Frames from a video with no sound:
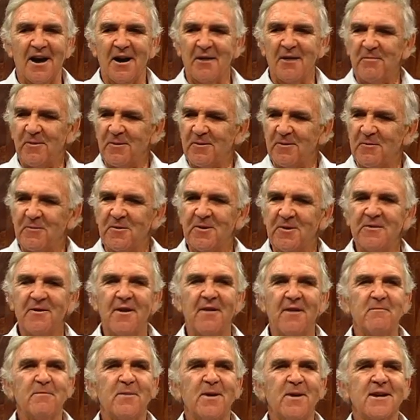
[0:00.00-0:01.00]
No, but we do
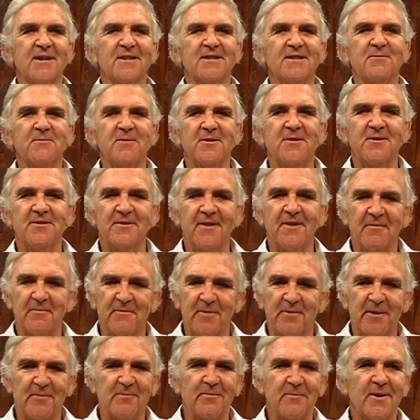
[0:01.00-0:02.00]
have pets. We do
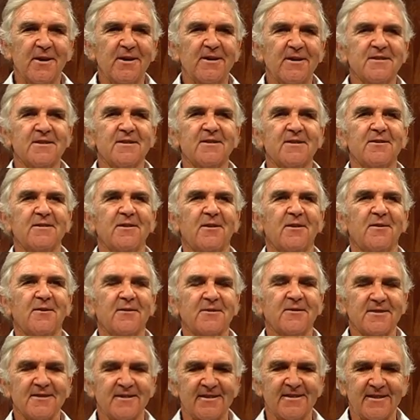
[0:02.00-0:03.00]
have pet pigs and
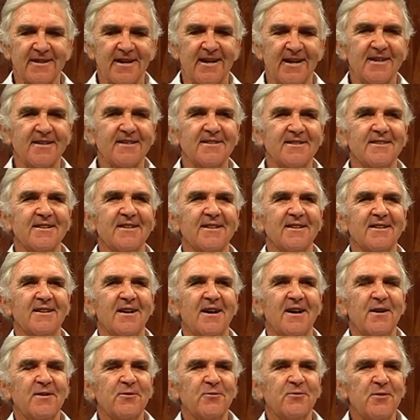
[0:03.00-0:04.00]
dogs and cats and
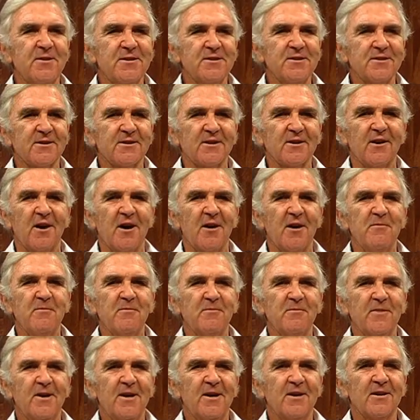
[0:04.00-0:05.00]
trees to
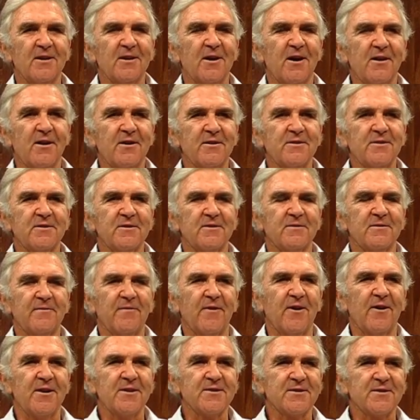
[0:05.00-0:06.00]
climb,
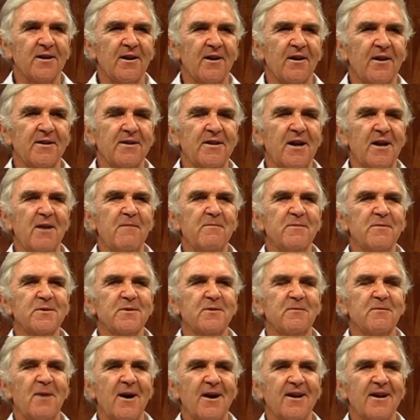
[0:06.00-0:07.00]
fires to light, dams
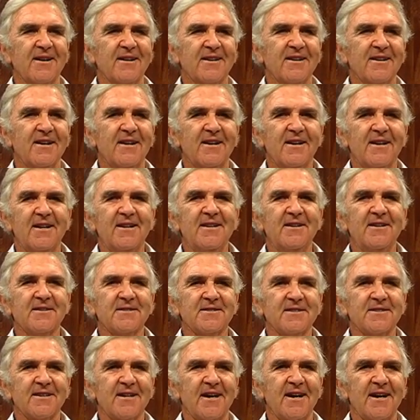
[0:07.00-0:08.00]
to make,
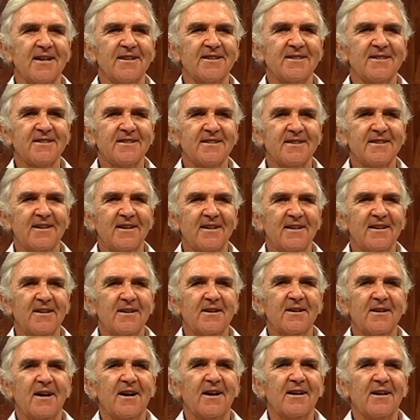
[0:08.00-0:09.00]
eels to catch,
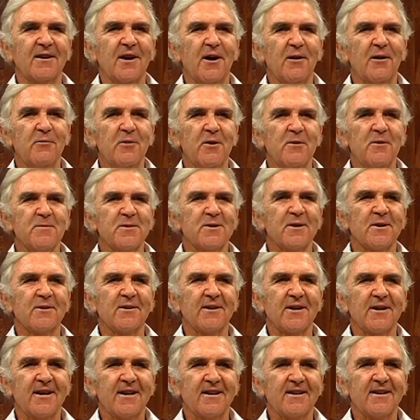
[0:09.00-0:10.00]
glowworms to
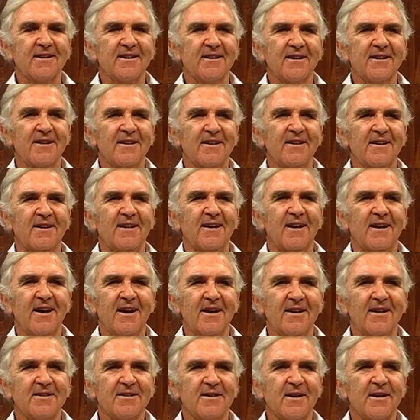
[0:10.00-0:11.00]
look at,
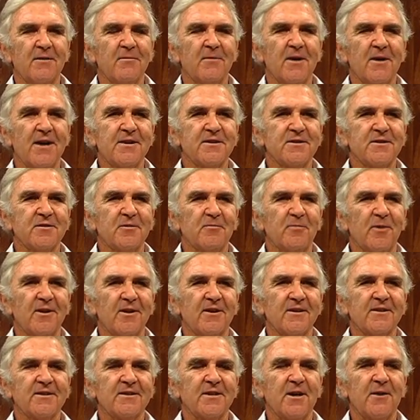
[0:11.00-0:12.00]
and so huts to build.